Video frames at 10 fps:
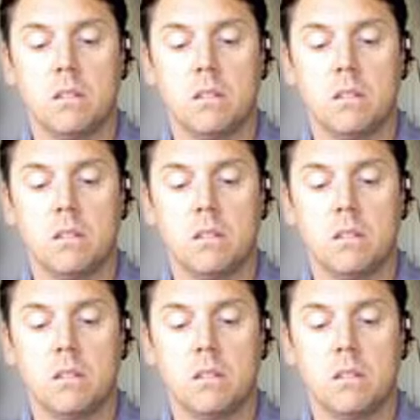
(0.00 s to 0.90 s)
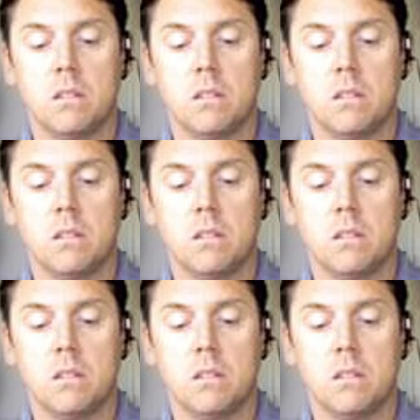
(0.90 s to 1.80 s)

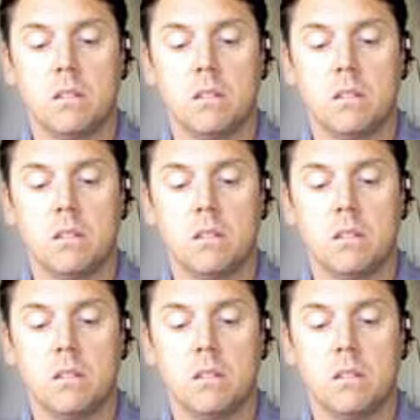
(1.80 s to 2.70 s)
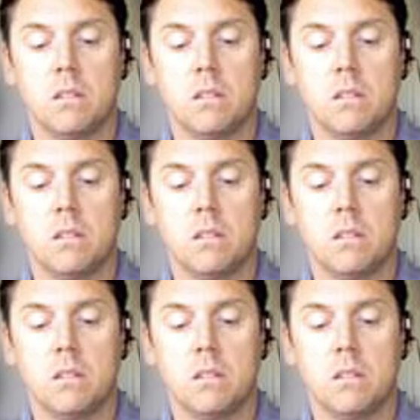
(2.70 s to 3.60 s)

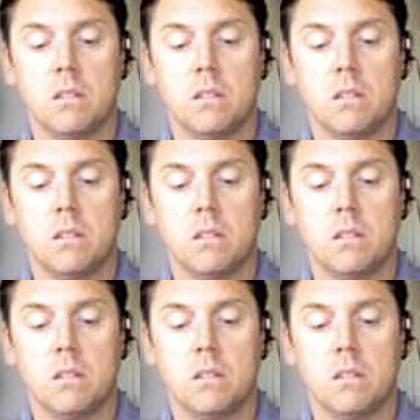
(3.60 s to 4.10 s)
This is a still picture; no speech is visible.